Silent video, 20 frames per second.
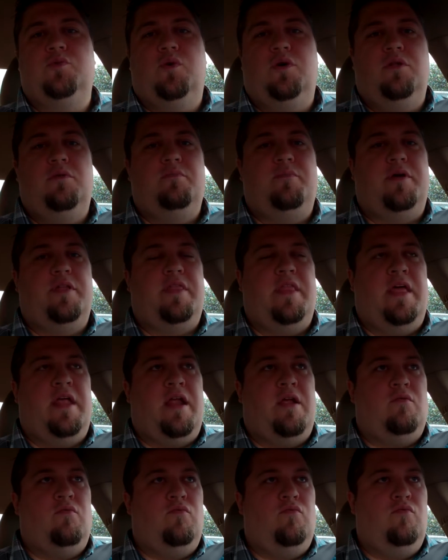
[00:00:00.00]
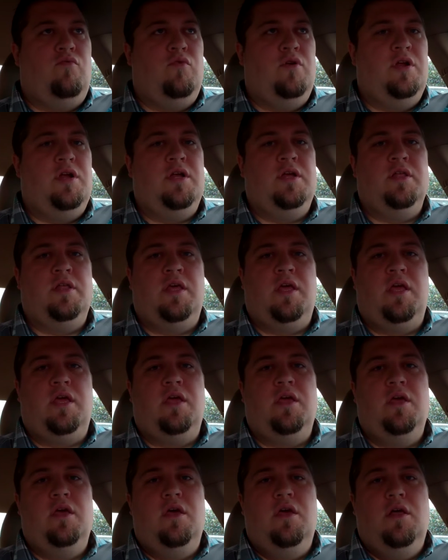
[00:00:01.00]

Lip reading: one, but then I really